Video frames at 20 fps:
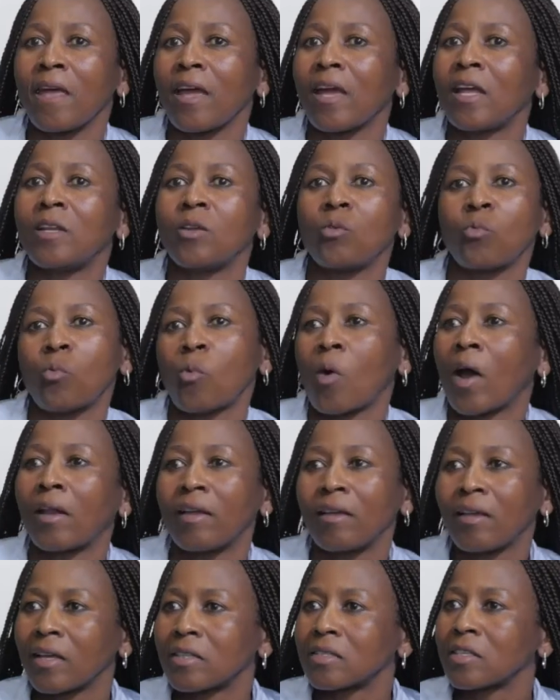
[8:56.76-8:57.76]
and
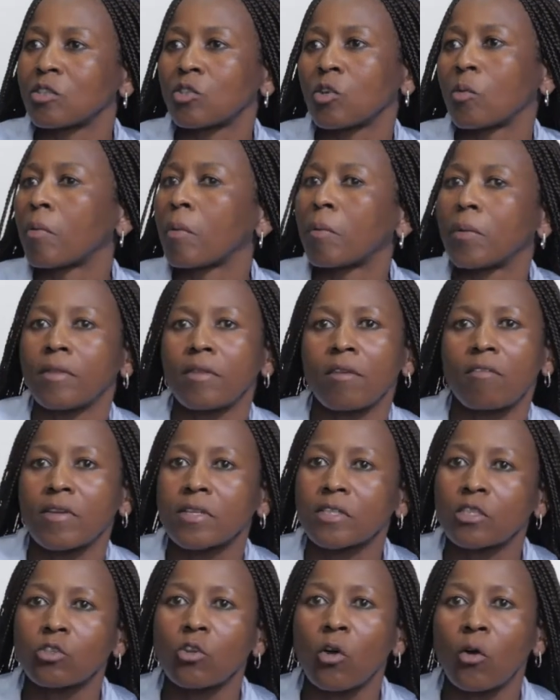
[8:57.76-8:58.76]
one gets a top-up and the
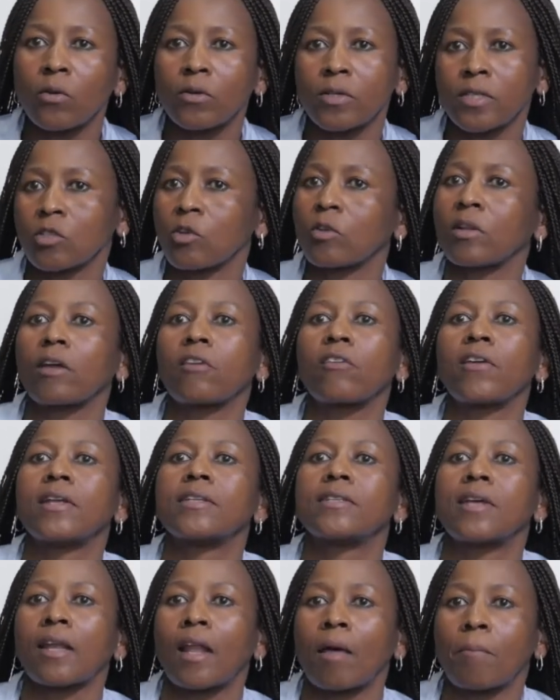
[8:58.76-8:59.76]
rest don't, it's going to create
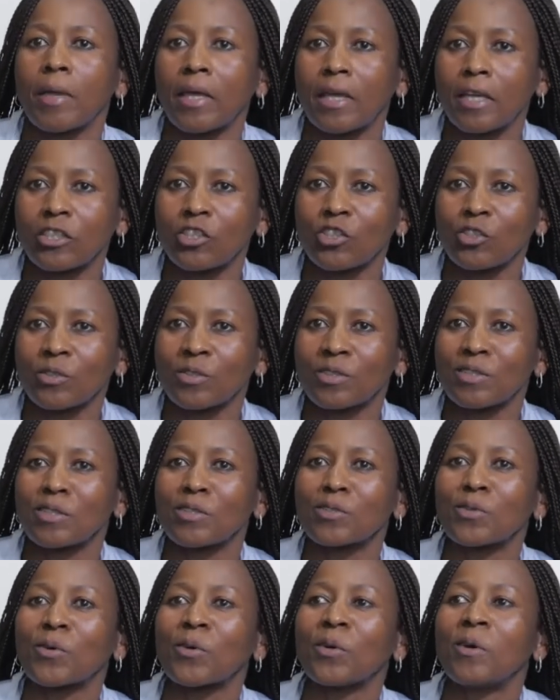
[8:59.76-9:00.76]
dynamic issues.
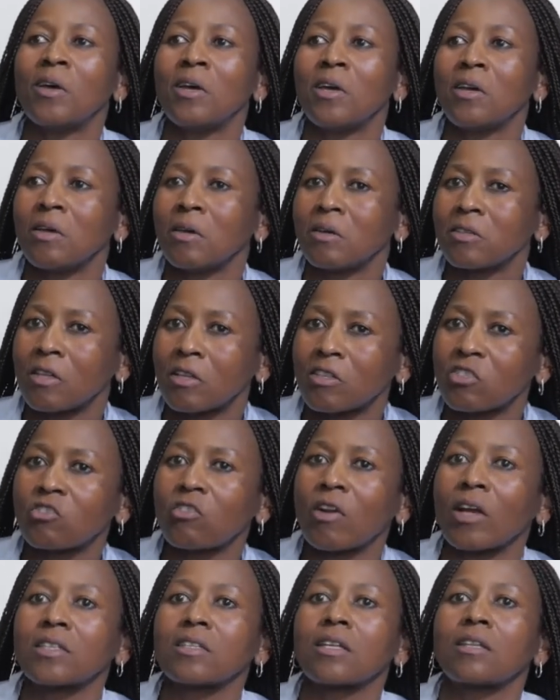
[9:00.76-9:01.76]
So the
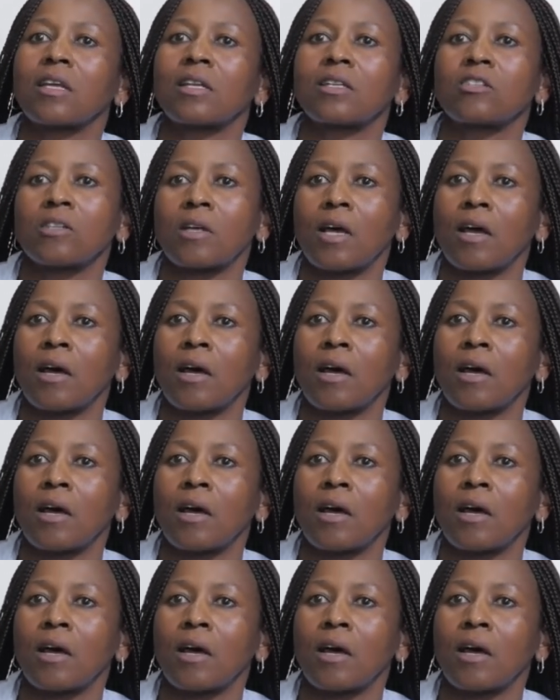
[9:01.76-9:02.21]
structure that